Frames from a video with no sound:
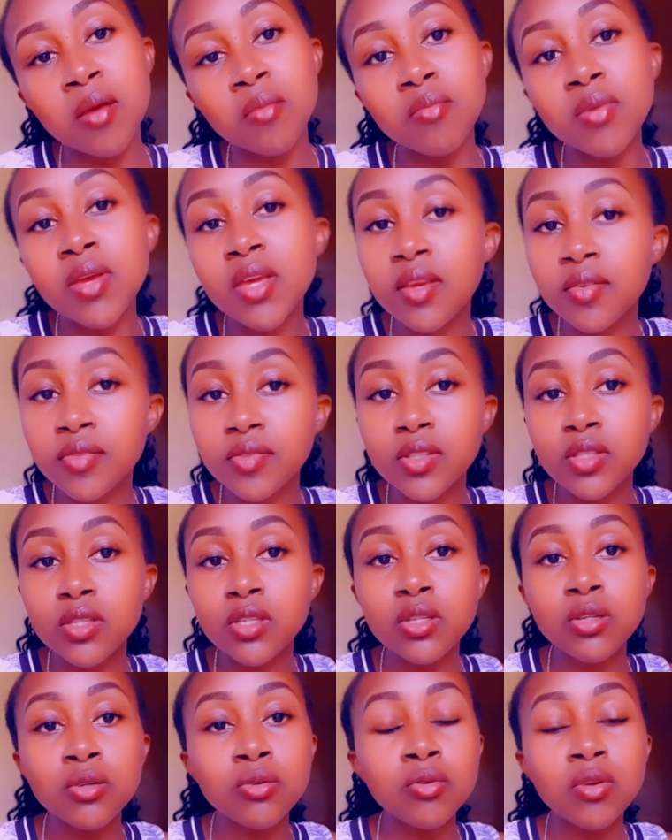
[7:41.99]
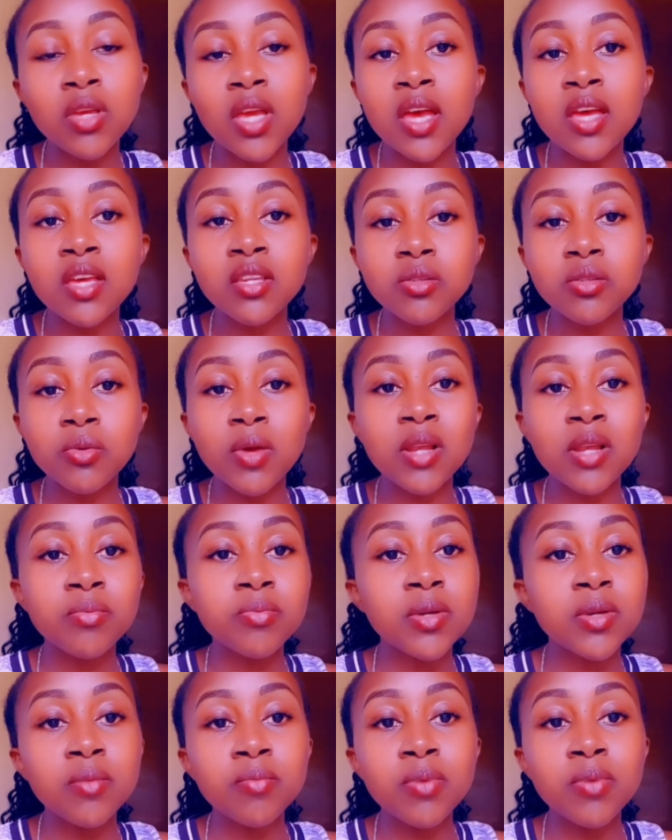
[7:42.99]
beef stew, yes, while
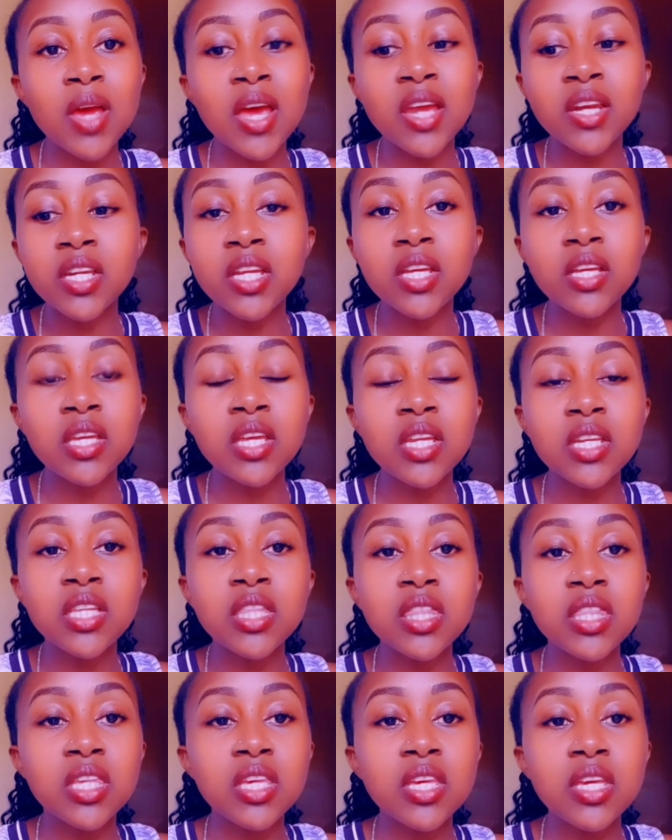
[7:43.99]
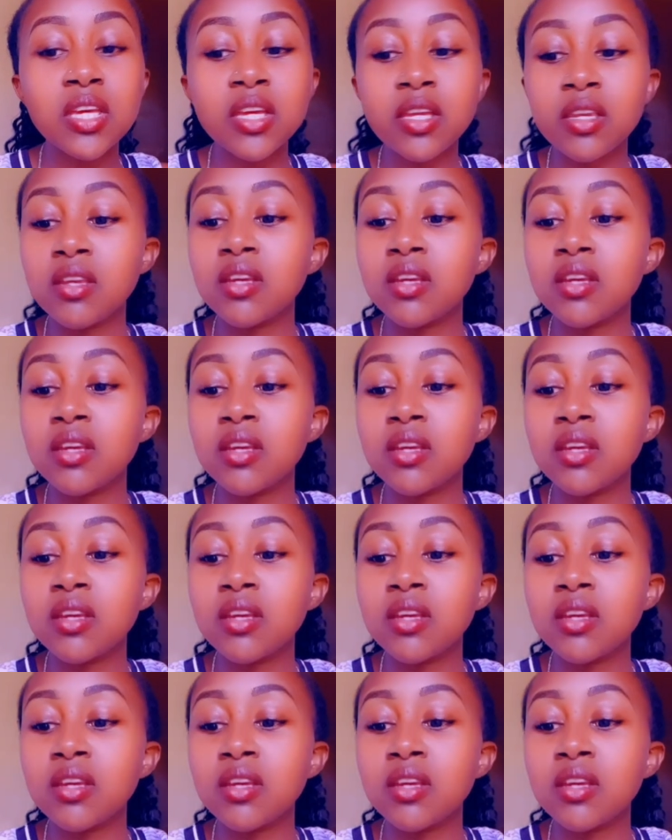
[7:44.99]
preparing anything,